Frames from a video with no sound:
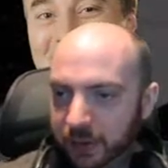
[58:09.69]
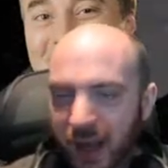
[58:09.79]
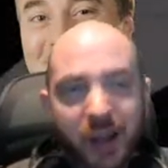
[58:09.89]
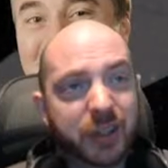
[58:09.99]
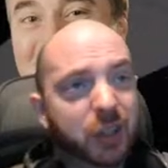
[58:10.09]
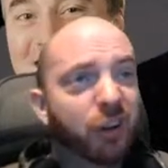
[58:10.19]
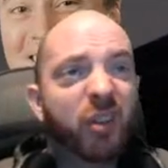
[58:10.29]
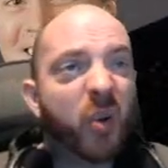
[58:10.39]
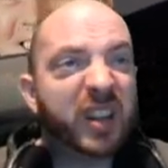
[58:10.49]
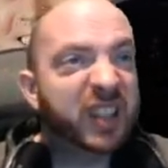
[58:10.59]
I answer troll
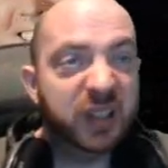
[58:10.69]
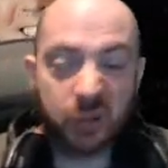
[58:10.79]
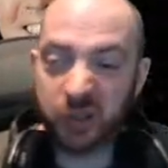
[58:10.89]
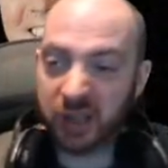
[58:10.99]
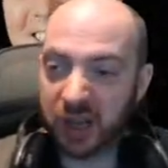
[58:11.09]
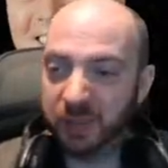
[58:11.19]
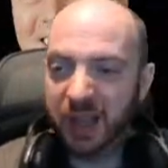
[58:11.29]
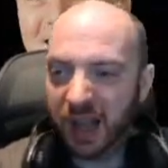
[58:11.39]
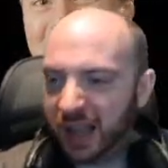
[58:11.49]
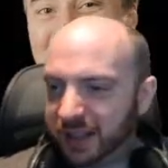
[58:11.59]
questions all the time.
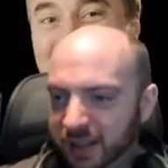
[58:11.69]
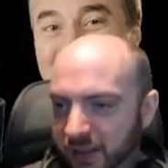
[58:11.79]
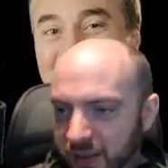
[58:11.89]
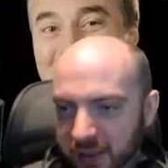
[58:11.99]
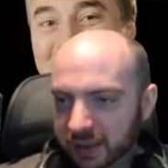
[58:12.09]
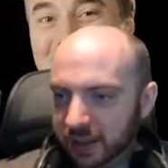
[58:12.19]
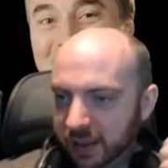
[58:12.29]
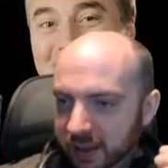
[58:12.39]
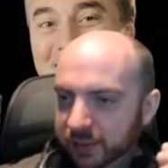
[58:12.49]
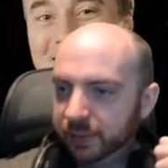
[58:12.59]
It's just
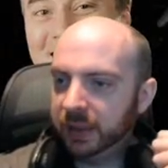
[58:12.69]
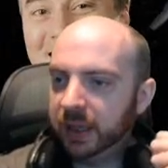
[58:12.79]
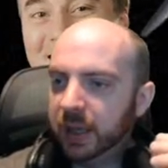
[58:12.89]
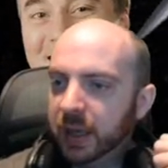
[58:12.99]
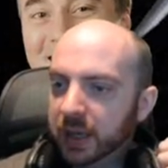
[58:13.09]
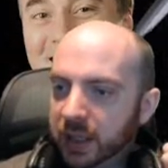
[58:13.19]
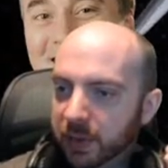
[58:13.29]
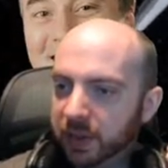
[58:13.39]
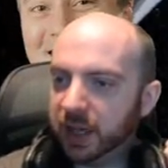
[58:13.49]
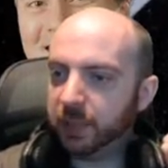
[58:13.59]
no. Some
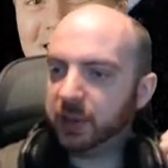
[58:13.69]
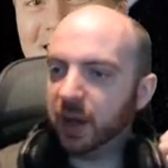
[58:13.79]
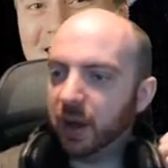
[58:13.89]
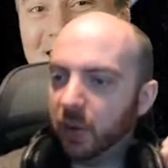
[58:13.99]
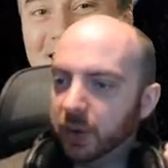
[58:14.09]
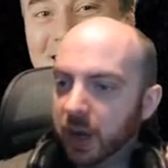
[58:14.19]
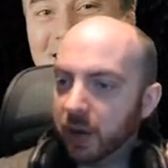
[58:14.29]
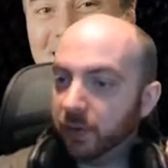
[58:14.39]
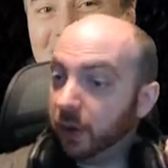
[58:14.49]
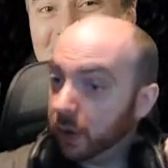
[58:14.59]
of the ships are old and
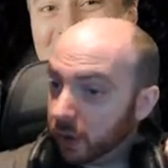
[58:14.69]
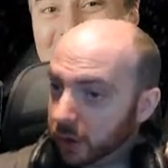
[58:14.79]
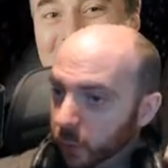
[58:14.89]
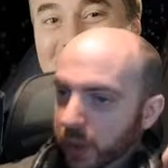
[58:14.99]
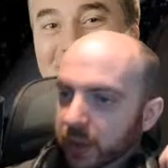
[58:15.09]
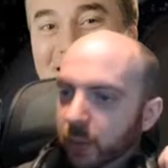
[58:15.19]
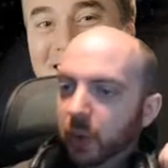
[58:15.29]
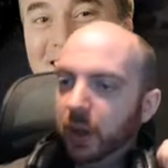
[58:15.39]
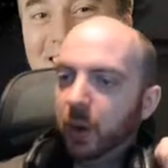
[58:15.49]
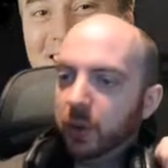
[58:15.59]
overlooked. When
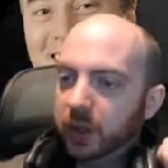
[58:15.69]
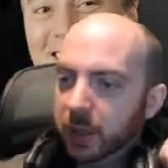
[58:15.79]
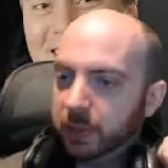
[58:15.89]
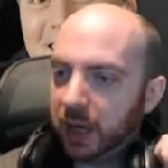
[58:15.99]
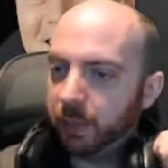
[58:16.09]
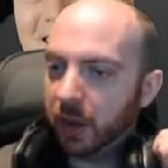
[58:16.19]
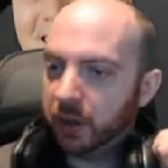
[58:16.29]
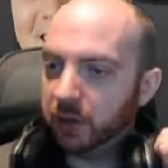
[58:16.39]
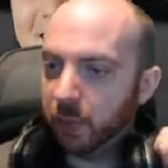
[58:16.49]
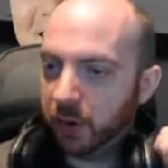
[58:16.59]
will older ships get a
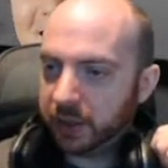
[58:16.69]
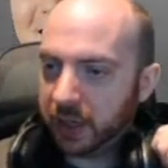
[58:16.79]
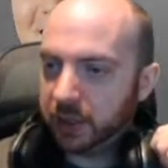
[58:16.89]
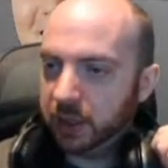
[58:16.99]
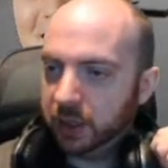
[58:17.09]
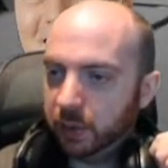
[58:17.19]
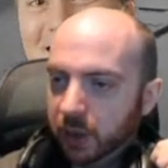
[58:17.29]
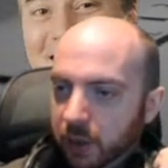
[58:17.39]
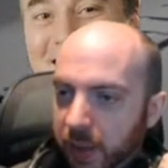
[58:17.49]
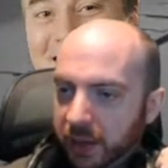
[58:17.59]
pass of modernization to
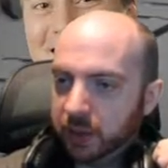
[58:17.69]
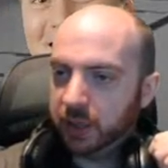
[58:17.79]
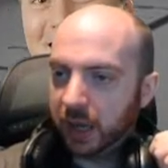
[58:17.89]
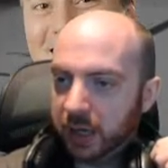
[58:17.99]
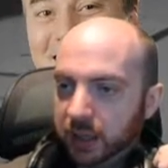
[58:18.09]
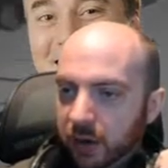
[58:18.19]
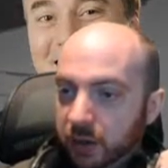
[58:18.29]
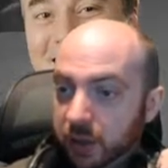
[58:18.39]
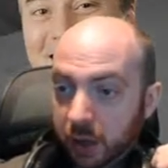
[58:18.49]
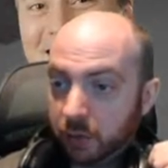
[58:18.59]
include buttons and
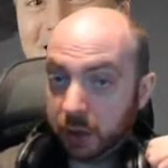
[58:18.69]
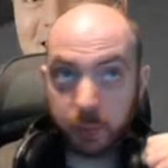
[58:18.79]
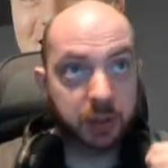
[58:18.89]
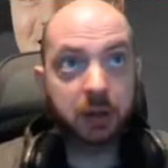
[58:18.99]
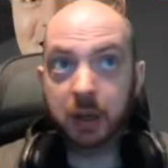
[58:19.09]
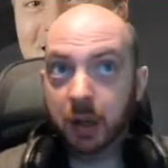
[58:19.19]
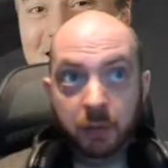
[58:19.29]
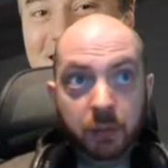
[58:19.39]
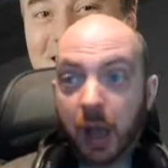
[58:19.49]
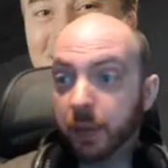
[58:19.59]
interiors like the recent ones?
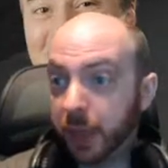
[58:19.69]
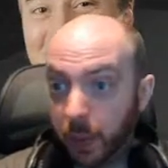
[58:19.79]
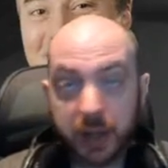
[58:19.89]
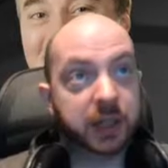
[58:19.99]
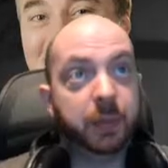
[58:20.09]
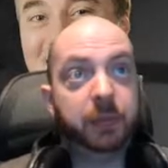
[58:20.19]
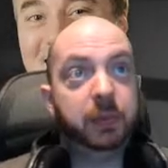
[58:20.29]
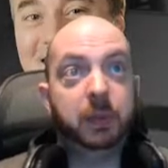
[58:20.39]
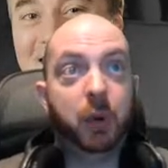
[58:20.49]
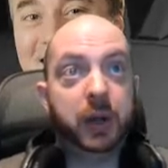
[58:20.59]
They will at some
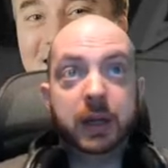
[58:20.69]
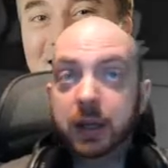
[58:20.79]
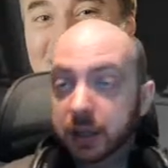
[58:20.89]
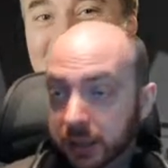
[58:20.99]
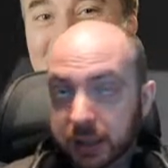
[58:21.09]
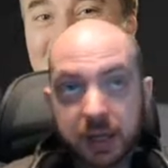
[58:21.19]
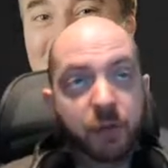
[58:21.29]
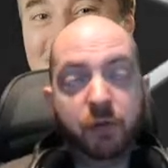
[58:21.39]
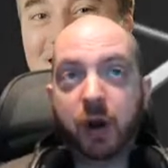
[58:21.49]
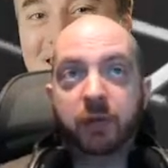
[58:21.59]
point. It's
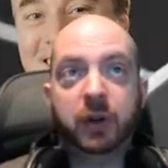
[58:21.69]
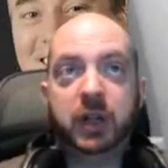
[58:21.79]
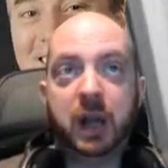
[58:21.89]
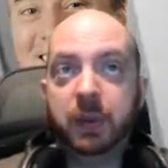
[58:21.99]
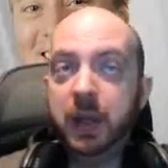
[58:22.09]
different for every ship.